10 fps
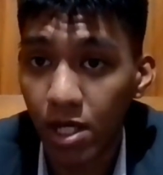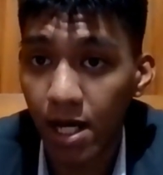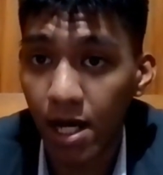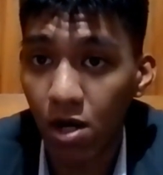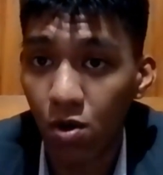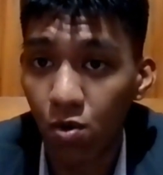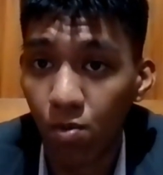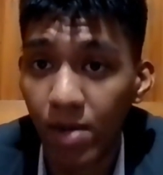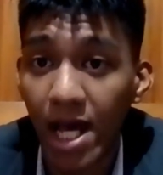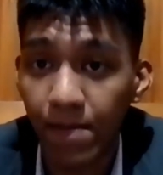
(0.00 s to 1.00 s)
how
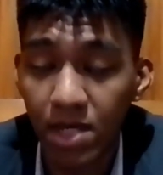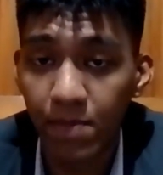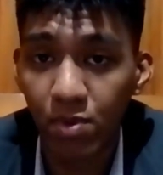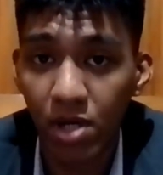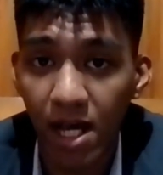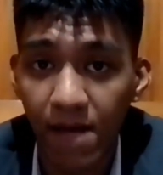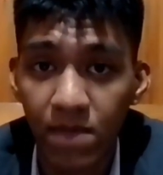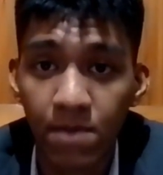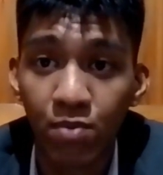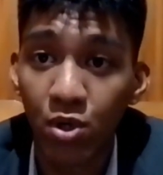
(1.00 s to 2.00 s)
black people have
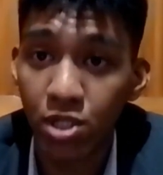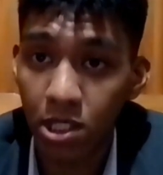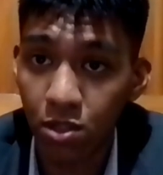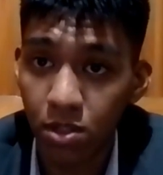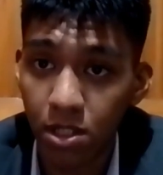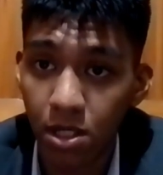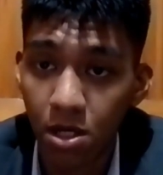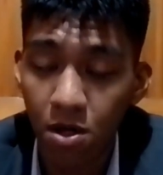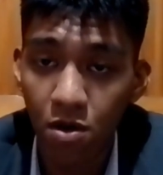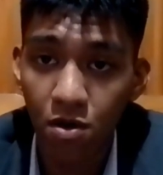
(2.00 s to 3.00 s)
been persecuted
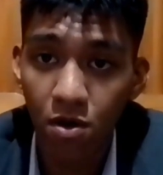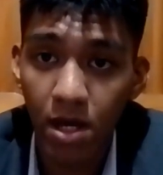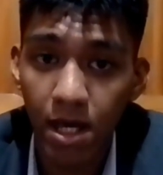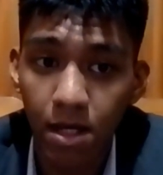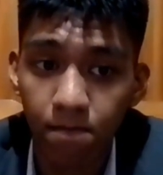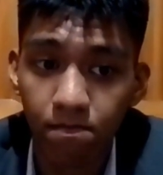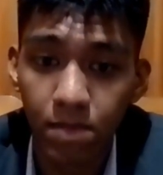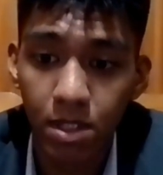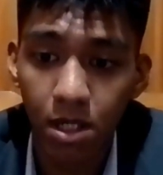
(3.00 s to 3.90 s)
and